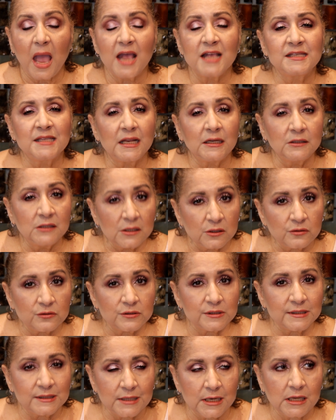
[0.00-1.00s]
It's a little
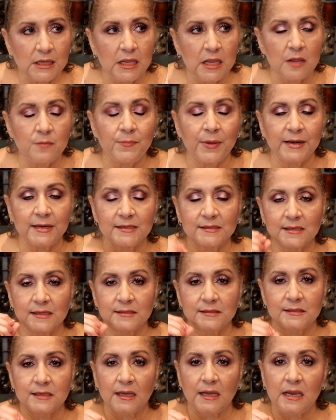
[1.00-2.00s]
sticky, but it's a
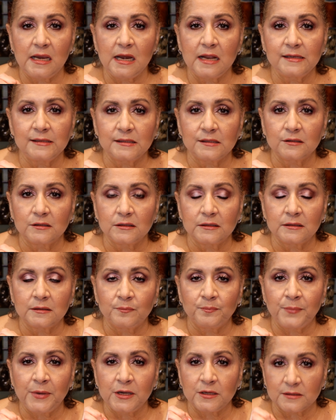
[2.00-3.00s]
stickiness
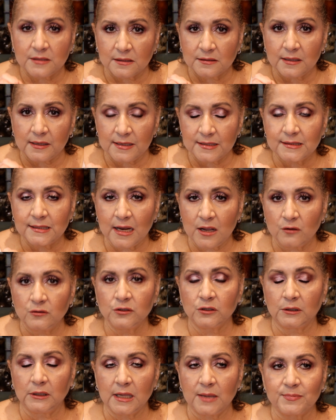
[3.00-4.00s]
because it's going to stay on
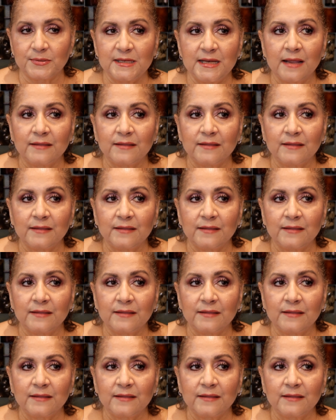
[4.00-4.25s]
your lips.